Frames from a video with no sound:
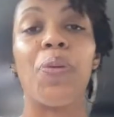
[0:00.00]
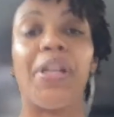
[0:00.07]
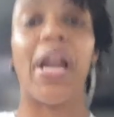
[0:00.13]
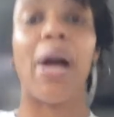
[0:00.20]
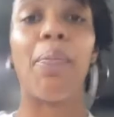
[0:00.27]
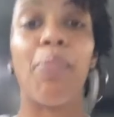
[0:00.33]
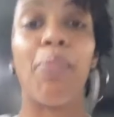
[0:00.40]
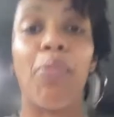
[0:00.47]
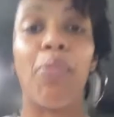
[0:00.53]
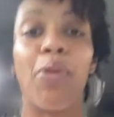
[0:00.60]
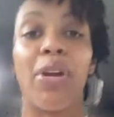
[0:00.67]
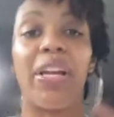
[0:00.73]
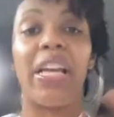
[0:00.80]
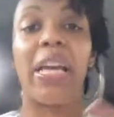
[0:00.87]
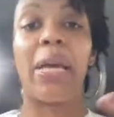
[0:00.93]
and I'm
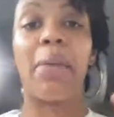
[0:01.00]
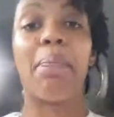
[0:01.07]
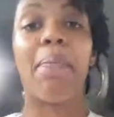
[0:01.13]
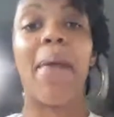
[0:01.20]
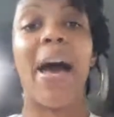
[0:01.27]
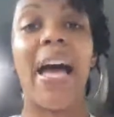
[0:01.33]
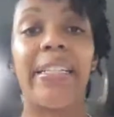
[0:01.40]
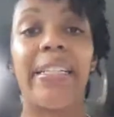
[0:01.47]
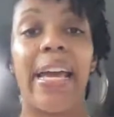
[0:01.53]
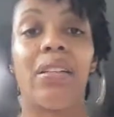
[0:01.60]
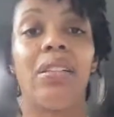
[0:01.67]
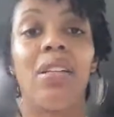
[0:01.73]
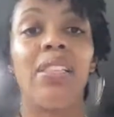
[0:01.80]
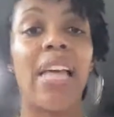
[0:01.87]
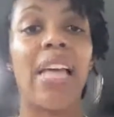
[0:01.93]
bringing my
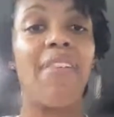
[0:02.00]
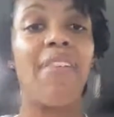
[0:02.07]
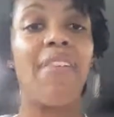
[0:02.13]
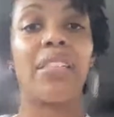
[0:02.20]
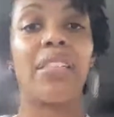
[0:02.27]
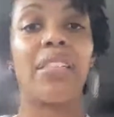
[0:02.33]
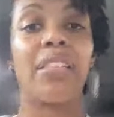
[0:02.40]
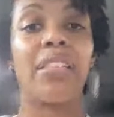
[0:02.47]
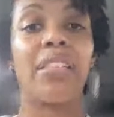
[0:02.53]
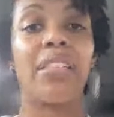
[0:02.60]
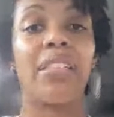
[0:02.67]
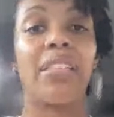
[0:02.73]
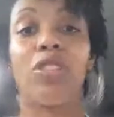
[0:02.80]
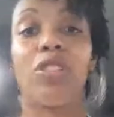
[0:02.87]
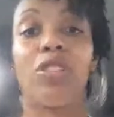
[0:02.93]
data since I've had
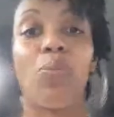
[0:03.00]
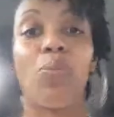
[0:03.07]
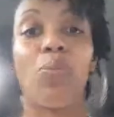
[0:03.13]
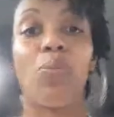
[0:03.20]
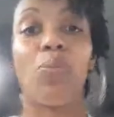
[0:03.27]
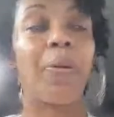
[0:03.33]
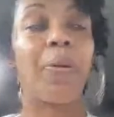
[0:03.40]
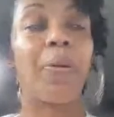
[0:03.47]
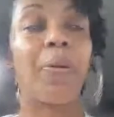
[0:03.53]
to talk to more